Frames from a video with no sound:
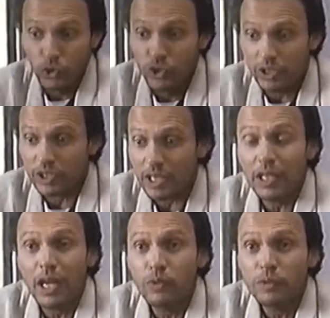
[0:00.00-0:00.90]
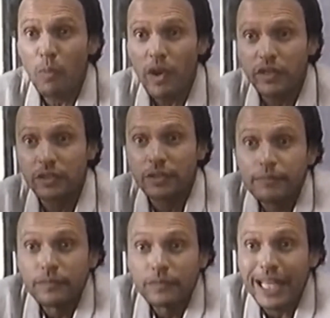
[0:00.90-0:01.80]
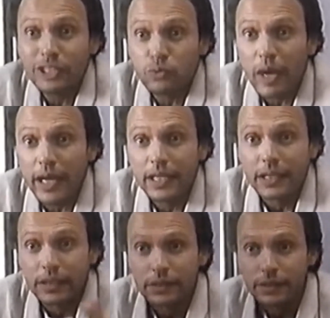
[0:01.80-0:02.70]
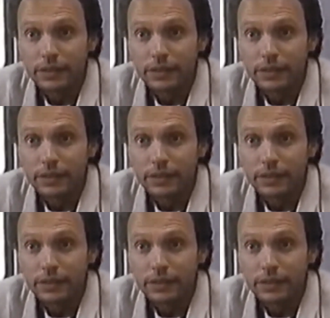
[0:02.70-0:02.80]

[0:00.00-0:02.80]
Or do you say the night was moist? That's writing.